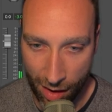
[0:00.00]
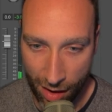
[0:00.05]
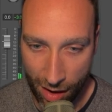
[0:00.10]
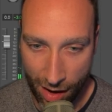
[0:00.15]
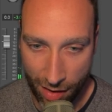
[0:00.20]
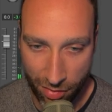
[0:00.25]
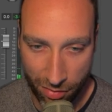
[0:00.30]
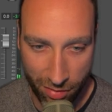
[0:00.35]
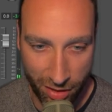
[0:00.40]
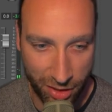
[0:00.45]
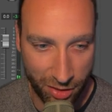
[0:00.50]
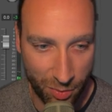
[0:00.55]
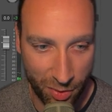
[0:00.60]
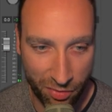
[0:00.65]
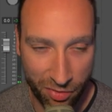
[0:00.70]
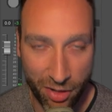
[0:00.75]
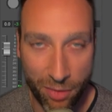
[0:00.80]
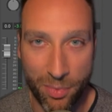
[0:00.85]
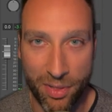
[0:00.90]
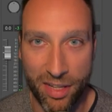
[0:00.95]
Half the reason of me
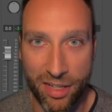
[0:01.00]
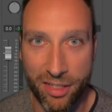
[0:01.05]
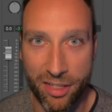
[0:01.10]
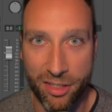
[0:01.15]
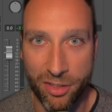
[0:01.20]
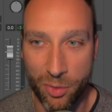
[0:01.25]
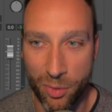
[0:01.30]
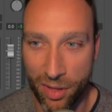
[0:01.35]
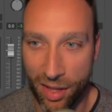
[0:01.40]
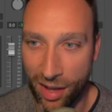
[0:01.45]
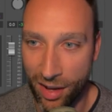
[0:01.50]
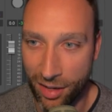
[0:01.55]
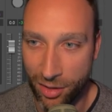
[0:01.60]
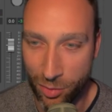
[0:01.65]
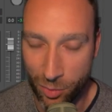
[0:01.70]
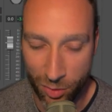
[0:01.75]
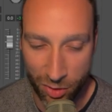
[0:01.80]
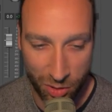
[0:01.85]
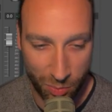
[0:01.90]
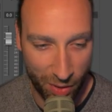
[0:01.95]
filming this is so that I
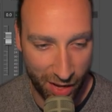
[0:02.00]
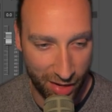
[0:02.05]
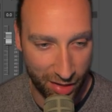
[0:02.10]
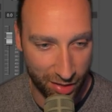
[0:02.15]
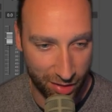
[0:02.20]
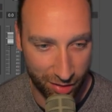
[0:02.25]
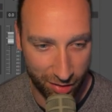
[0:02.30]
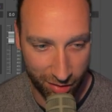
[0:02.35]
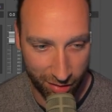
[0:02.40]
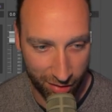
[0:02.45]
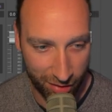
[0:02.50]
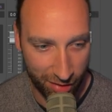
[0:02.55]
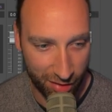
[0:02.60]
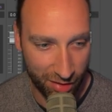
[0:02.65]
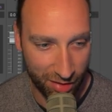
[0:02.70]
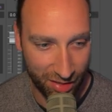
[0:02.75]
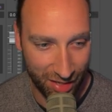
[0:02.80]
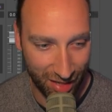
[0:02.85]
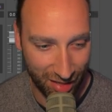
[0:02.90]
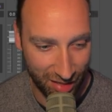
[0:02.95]
don't spend
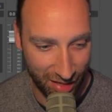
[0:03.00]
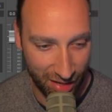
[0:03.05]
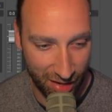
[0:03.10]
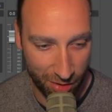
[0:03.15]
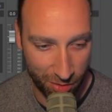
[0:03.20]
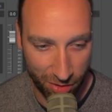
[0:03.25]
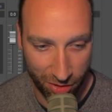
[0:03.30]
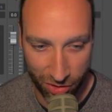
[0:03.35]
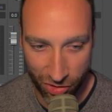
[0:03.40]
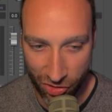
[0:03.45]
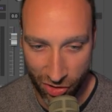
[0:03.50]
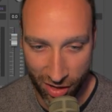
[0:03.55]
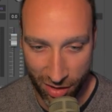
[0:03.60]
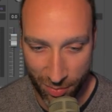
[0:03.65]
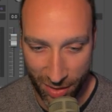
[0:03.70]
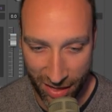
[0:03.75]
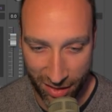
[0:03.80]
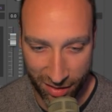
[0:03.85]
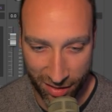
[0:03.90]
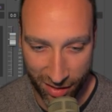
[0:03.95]
16 hours trying to
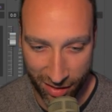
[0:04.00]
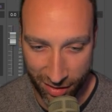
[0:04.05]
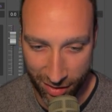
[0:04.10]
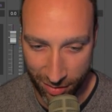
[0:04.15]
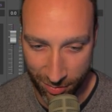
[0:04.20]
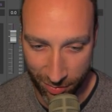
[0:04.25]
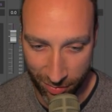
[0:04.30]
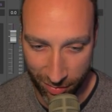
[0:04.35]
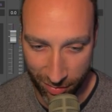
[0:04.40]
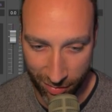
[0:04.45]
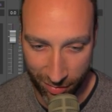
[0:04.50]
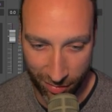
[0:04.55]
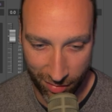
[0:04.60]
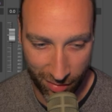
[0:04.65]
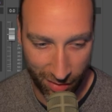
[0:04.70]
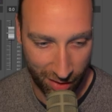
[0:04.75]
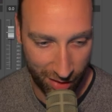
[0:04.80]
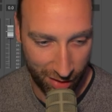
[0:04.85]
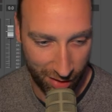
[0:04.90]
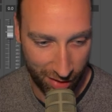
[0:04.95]
mix this.
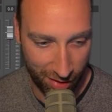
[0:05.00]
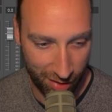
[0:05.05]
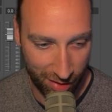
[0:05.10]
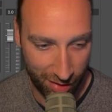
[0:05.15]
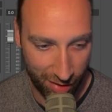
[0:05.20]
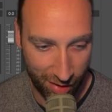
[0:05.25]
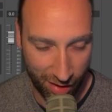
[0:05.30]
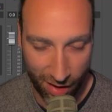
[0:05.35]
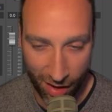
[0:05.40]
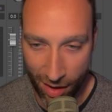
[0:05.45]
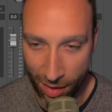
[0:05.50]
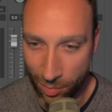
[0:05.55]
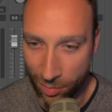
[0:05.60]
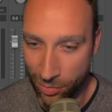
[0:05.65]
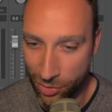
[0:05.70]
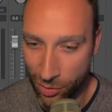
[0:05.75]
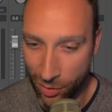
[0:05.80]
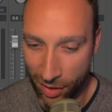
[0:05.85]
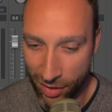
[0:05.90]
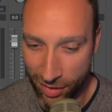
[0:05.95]

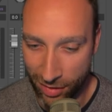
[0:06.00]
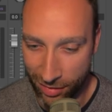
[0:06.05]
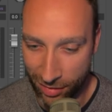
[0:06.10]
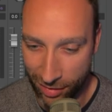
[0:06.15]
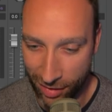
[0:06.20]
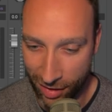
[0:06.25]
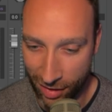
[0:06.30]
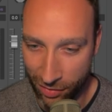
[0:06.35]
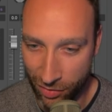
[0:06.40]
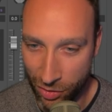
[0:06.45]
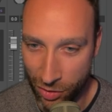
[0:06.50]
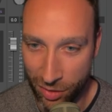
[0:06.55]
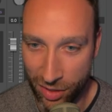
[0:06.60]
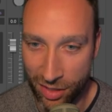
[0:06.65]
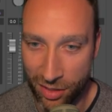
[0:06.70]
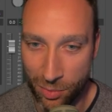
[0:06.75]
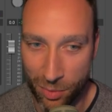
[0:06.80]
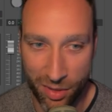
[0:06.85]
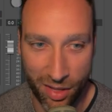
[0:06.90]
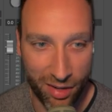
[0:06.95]
So I kind of do
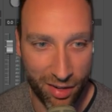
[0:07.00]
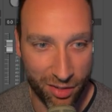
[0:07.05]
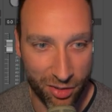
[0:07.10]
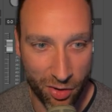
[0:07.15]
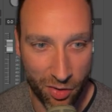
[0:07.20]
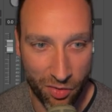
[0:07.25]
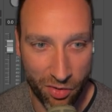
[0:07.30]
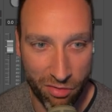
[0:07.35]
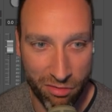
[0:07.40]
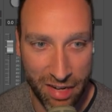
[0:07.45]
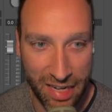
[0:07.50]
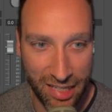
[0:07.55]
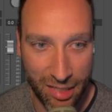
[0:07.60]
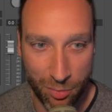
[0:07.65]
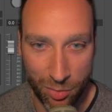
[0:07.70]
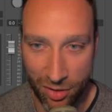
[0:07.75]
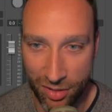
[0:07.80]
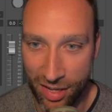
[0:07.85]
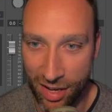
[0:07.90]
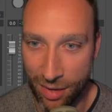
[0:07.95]
this within sort of a
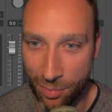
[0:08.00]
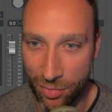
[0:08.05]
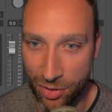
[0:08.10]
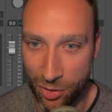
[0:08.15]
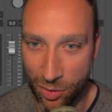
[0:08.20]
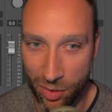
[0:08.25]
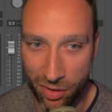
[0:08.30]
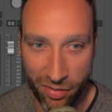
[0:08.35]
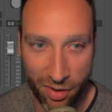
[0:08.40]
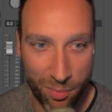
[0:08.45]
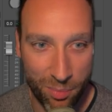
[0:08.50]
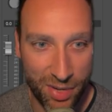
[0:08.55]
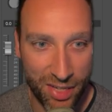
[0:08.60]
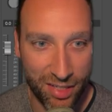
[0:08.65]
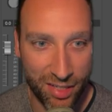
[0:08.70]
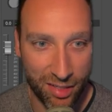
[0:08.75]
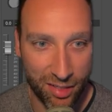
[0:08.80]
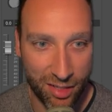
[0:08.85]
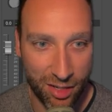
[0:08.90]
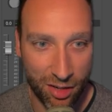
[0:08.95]
reasonable time. So if I'm
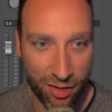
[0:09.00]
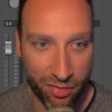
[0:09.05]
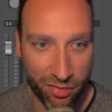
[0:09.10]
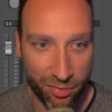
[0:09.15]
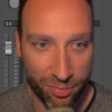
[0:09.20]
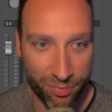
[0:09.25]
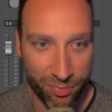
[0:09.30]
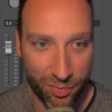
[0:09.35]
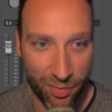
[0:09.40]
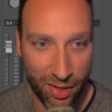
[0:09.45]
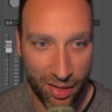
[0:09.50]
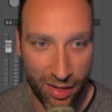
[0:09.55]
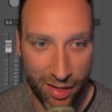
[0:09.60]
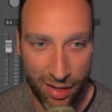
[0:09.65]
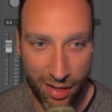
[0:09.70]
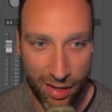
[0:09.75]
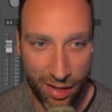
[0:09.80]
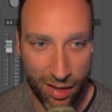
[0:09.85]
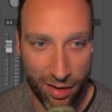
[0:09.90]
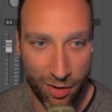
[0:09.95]
missing stuff,
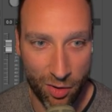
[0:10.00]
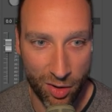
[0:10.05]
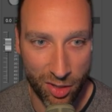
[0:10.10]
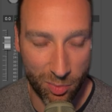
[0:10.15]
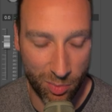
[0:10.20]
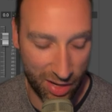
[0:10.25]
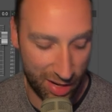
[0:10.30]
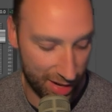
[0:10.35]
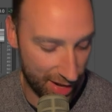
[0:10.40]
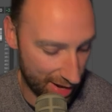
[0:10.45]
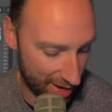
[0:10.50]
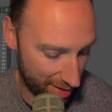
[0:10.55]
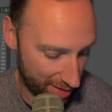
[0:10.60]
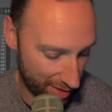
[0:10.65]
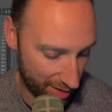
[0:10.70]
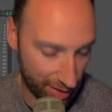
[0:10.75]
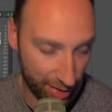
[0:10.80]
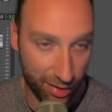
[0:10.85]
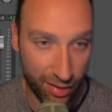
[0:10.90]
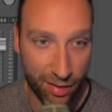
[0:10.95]
not explaining
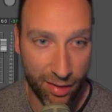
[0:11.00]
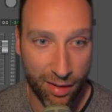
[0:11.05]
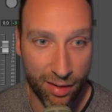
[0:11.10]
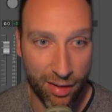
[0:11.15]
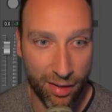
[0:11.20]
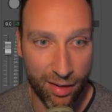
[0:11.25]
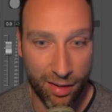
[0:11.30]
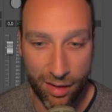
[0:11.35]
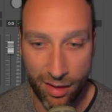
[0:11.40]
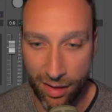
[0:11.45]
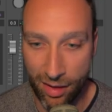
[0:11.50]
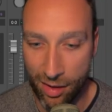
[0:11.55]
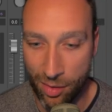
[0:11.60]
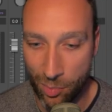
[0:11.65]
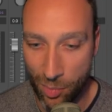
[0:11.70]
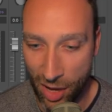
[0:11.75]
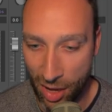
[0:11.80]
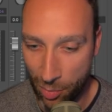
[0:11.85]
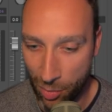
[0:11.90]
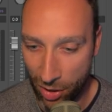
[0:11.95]
anything,
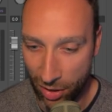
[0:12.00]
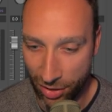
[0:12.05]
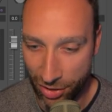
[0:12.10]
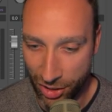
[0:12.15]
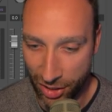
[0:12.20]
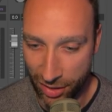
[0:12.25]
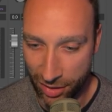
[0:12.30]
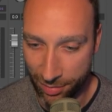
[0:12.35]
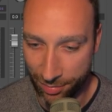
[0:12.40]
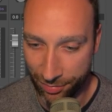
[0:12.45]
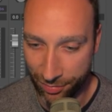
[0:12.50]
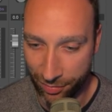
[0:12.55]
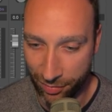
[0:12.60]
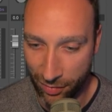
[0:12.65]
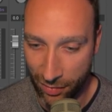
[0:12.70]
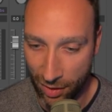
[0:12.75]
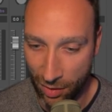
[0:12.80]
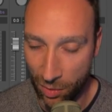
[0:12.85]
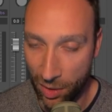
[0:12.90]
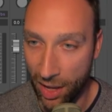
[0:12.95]
my apologies.
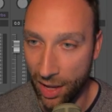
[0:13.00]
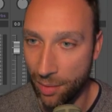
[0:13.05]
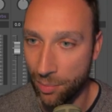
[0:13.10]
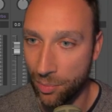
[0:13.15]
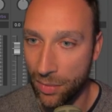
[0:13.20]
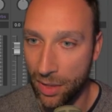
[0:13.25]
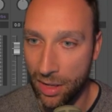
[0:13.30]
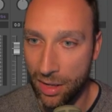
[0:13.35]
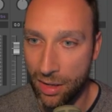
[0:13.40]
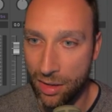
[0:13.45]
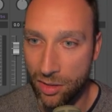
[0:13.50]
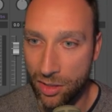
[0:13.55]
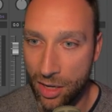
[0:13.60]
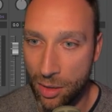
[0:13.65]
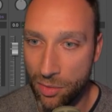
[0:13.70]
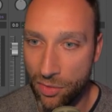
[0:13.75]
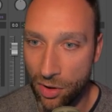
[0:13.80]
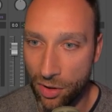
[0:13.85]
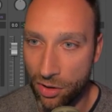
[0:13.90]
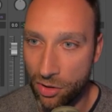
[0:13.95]
Okay, now
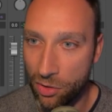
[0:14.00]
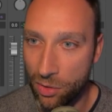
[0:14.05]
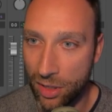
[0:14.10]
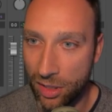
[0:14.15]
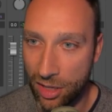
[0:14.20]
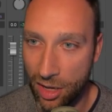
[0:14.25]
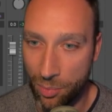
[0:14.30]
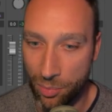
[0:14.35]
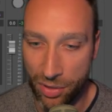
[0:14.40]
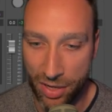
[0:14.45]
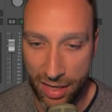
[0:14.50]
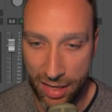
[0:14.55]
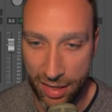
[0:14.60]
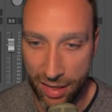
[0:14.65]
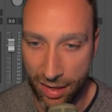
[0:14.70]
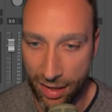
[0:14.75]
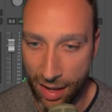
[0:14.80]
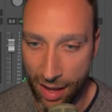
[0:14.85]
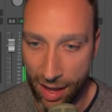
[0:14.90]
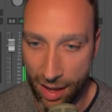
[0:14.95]
we've got the Crow Hill
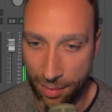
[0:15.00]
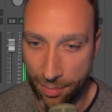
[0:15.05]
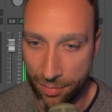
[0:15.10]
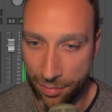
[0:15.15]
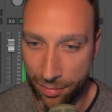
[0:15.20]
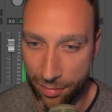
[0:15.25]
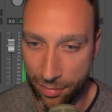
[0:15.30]
Company. So